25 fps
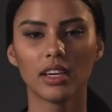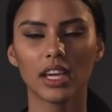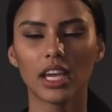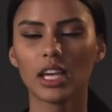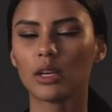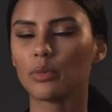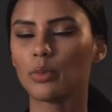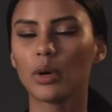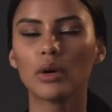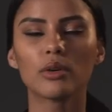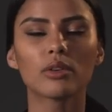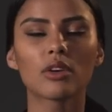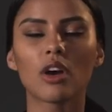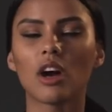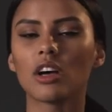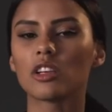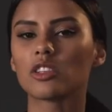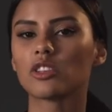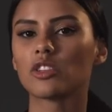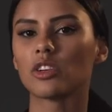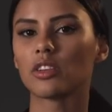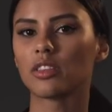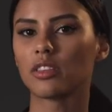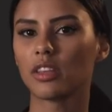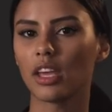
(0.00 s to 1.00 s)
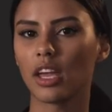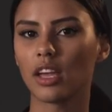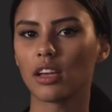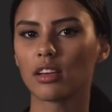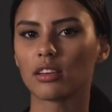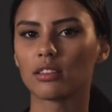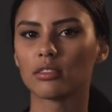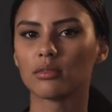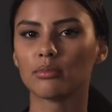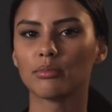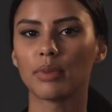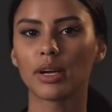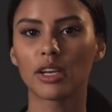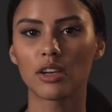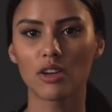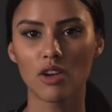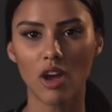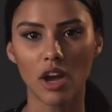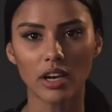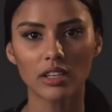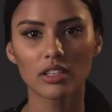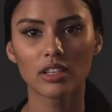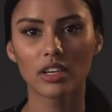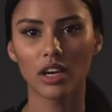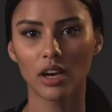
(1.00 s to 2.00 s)
It won't cost you a thing, but
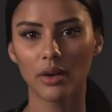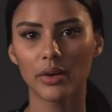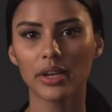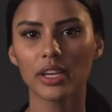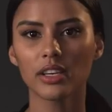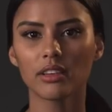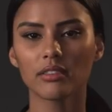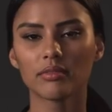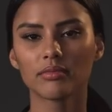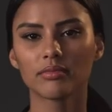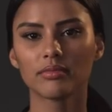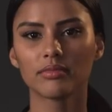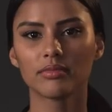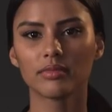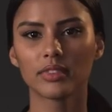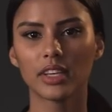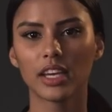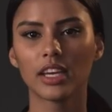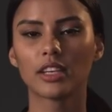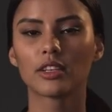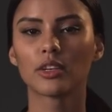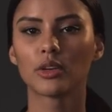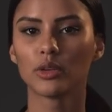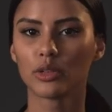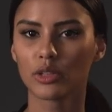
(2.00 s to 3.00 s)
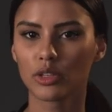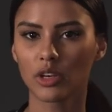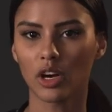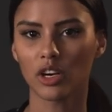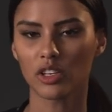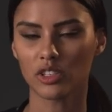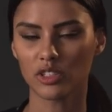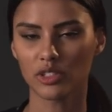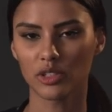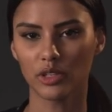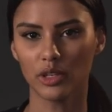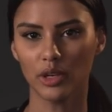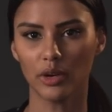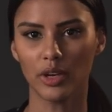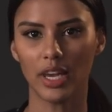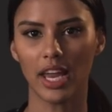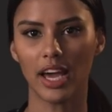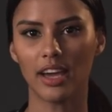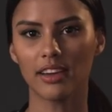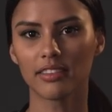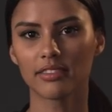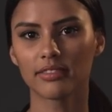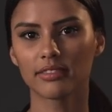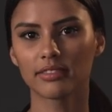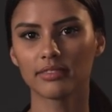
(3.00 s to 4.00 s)
not going, it could cost you your
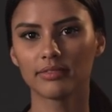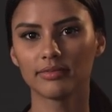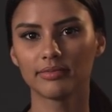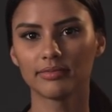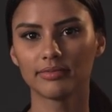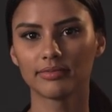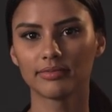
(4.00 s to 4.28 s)
life.